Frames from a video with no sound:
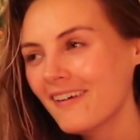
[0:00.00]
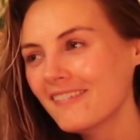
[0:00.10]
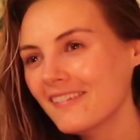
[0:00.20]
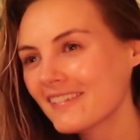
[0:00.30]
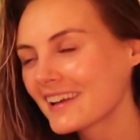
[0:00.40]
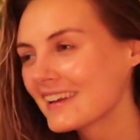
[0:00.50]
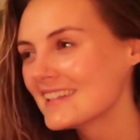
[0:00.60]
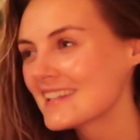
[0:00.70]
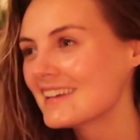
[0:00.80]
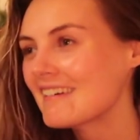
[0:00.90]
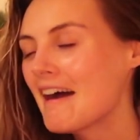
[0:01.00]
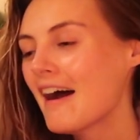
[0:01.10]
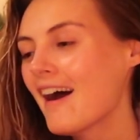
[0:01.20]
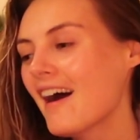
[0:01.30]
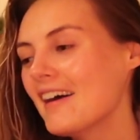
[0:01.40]
what we're gonna do.
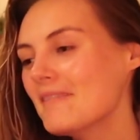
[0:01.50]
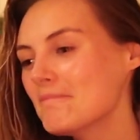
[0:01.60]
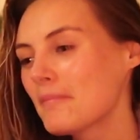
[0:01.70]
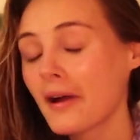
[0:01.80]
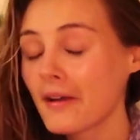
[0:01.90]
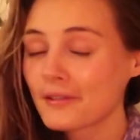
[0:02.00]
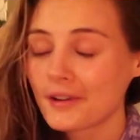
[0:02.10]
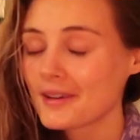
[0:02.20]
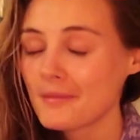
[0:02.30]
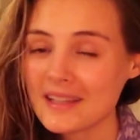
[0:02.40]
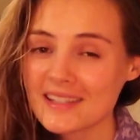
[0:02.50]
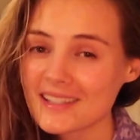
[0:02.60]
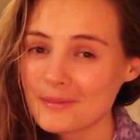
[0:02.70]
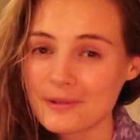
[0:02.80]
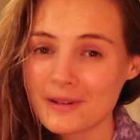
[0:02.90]
But I've got an amazing
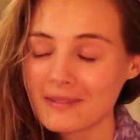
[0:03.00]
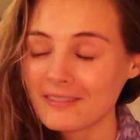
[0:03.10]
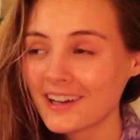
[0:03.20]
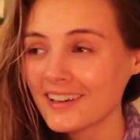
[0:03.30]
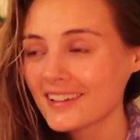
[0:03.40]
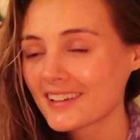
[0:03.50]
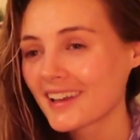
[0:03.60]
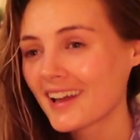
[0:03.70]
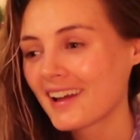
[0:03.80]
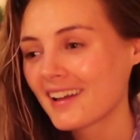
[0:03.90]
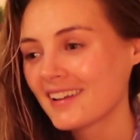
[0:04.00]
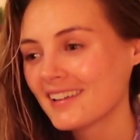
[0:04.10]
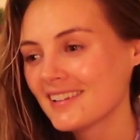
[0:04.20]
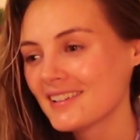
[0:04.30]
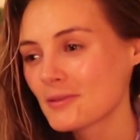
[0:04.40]
support network,
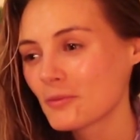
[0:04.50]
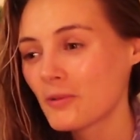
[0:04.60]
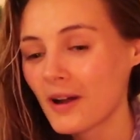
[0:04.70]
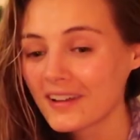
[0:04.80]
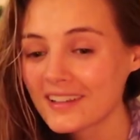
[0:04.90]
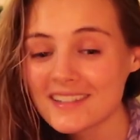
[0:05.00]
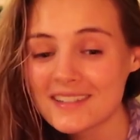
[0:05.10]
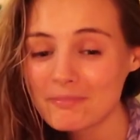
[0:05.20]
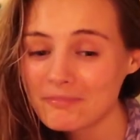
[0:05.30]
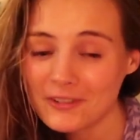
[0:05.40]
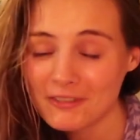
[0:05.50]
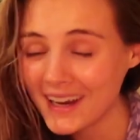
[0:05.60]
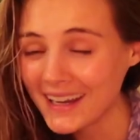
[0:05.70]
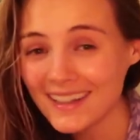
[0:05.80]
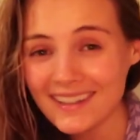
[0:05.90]
and work is
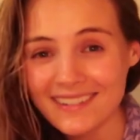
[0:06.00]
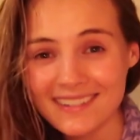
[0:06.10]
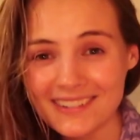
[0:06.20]
great.